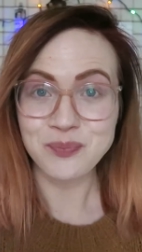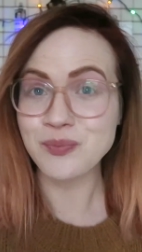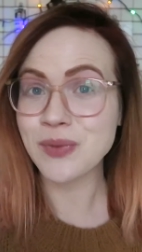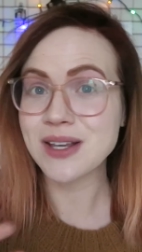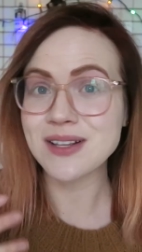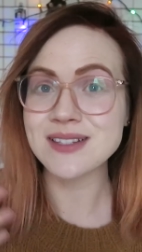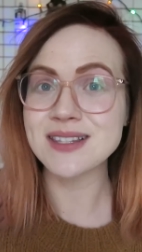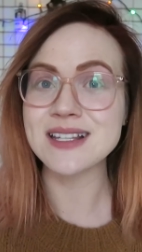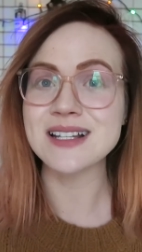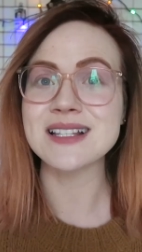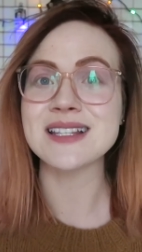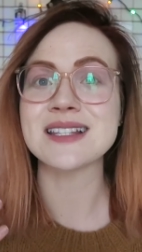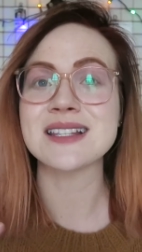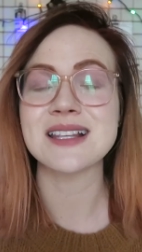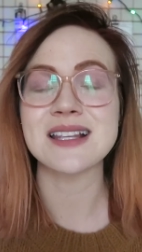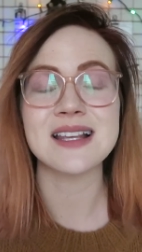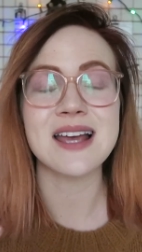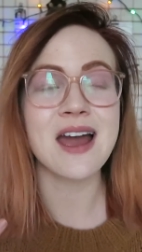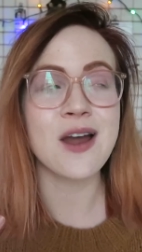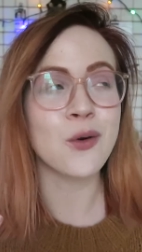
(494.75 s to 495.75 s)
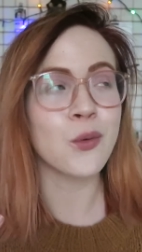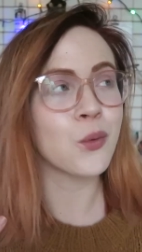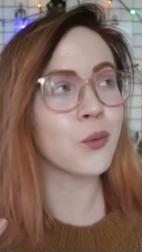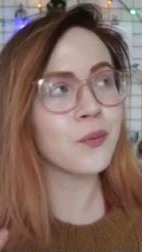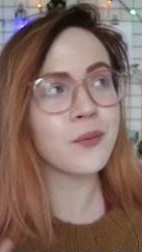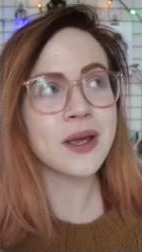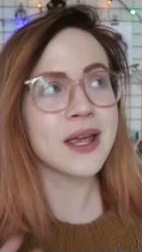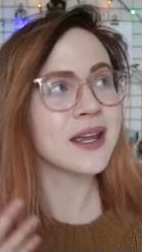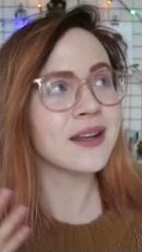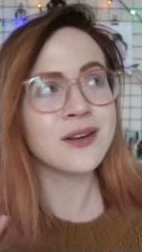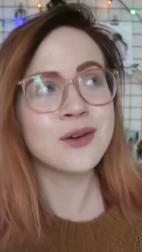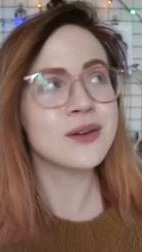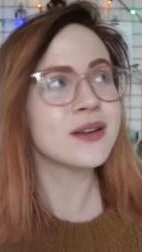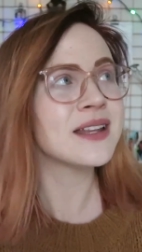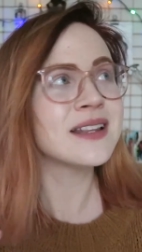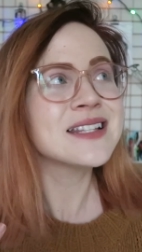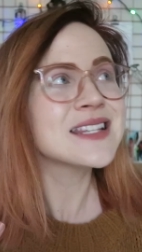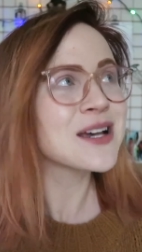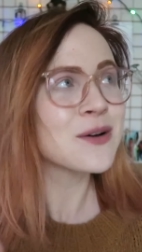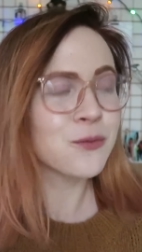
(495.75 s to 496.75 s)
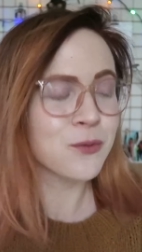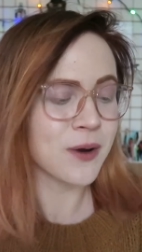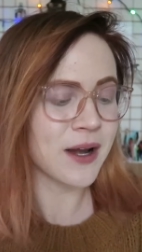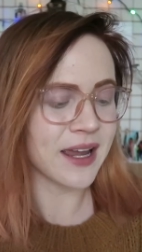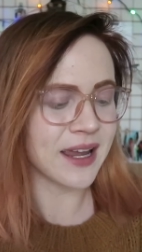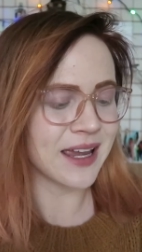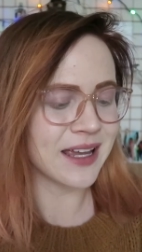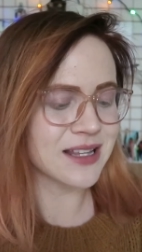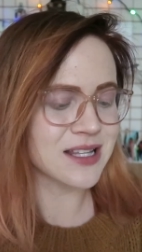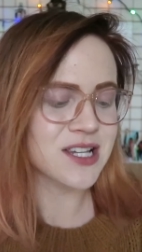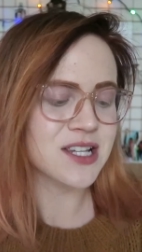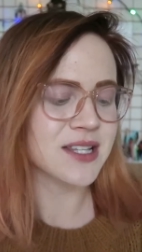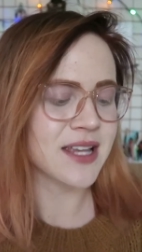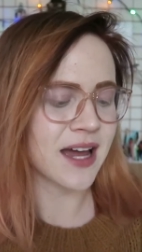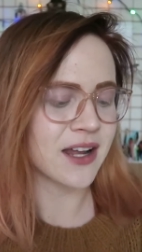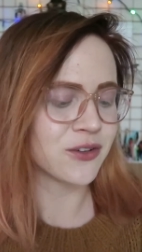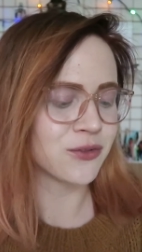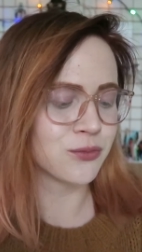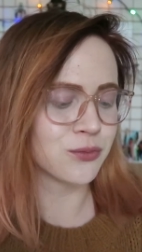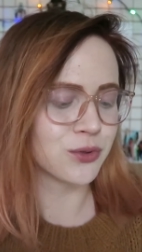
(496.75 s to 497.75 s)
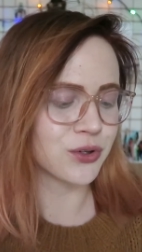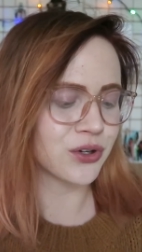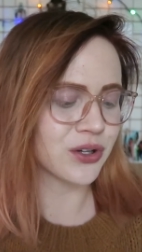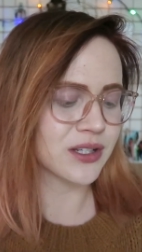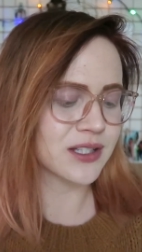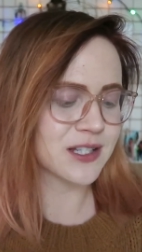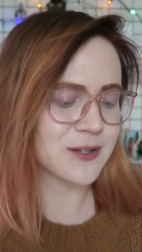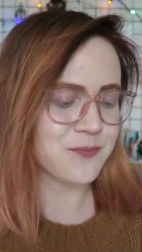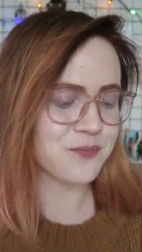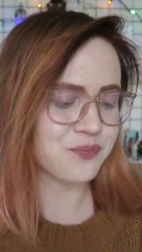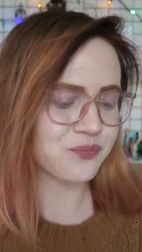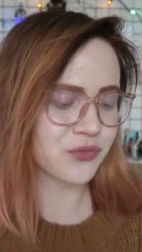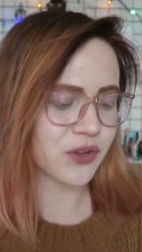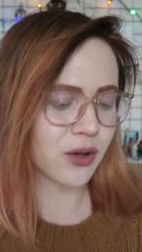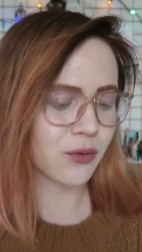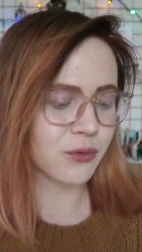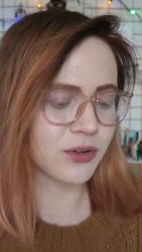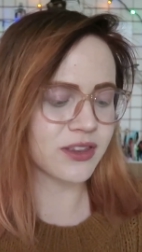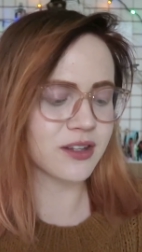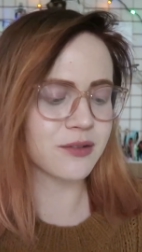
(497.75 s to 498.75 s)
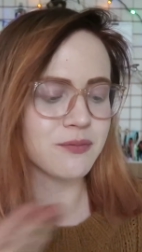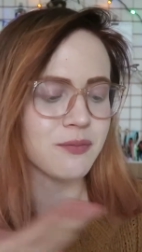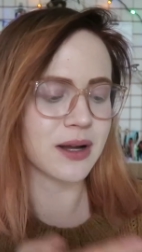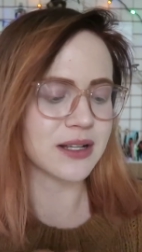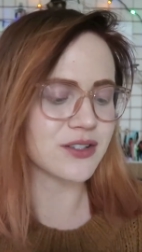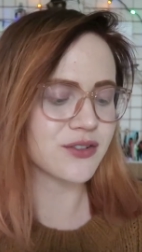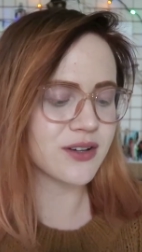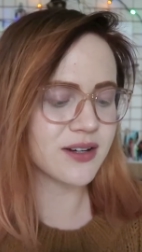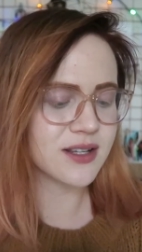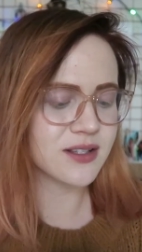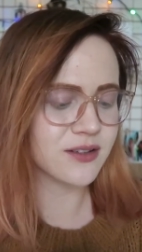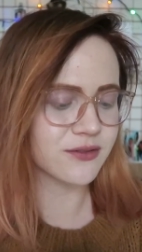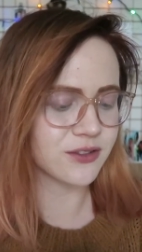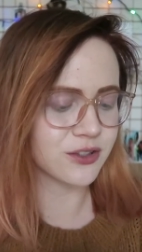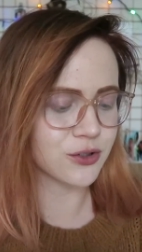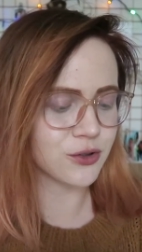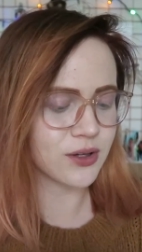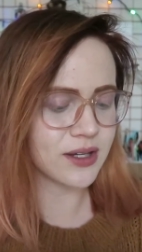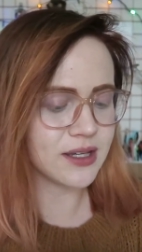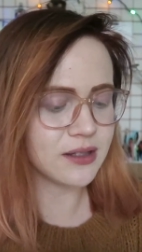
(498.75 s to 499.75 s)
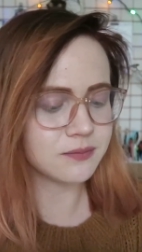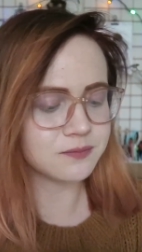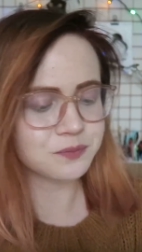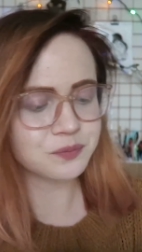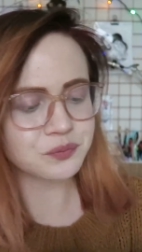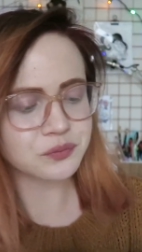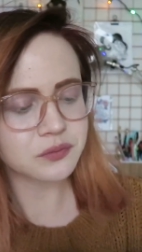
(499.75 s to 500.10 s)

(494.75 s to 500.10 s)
because there's a, you know, in some way it just kind of works with the butteriness of the cookie.